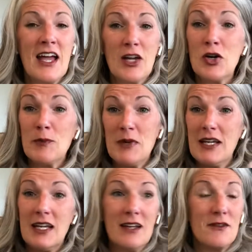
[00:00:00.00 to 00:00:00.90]
Could
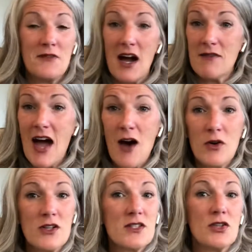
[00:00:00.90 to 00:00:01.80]
be five
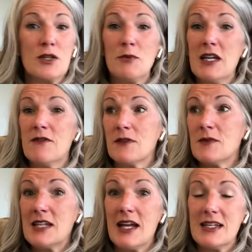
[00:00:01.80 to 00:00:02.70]
hours, could be from
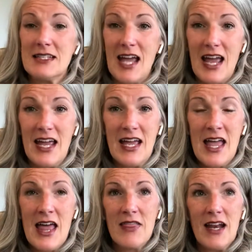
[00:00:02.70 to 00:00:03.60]
day to day,
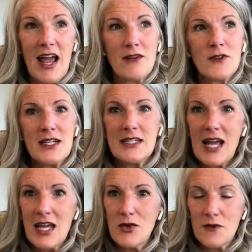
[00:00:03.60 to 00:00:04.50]
that every
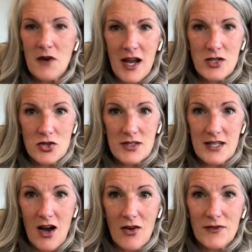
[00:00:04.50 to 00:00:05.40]
day you find
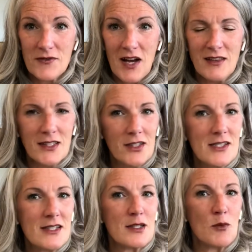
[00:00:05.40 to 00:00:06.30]
yourself a little
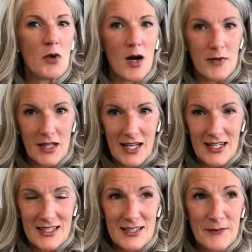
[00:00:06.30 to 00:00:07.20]

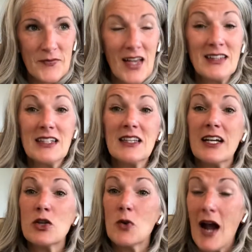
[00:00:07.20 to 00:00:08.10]
discombobulated, a little
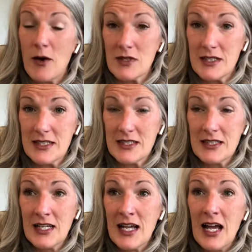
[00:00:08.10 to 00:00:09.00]
ungrounded,
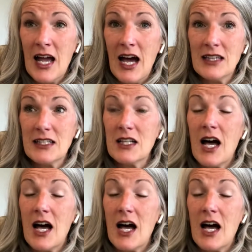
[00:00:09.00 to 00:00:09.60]
a little